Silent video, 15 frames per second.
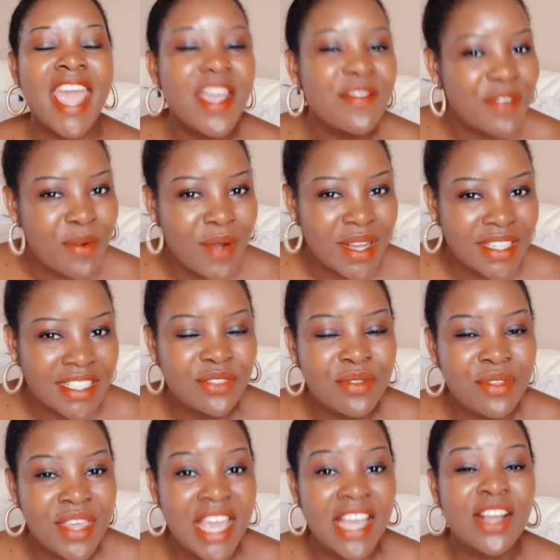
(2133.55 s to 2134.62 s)
everyone that you
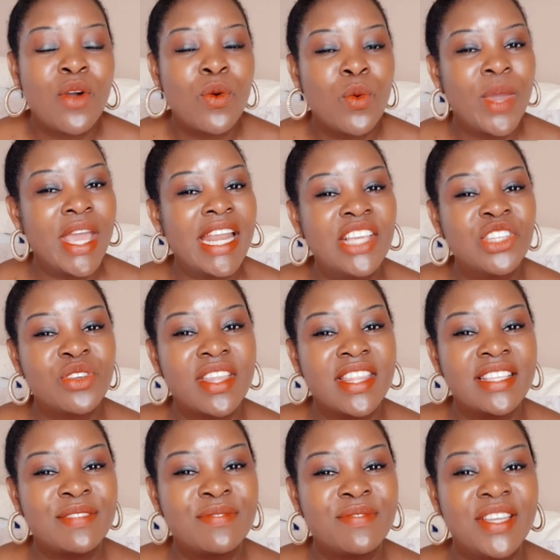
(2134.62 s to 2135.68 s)
think will enjoy
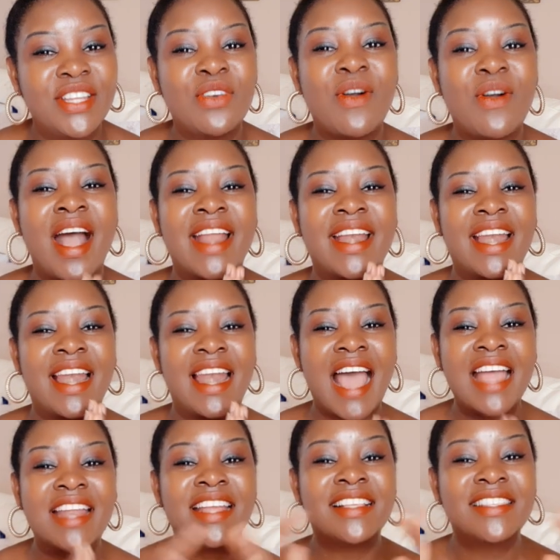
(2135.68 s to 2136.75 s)
this video and
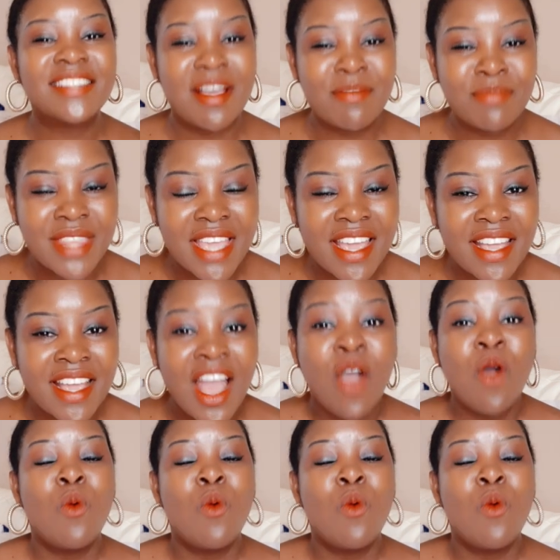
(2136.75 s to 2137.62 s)
learn something.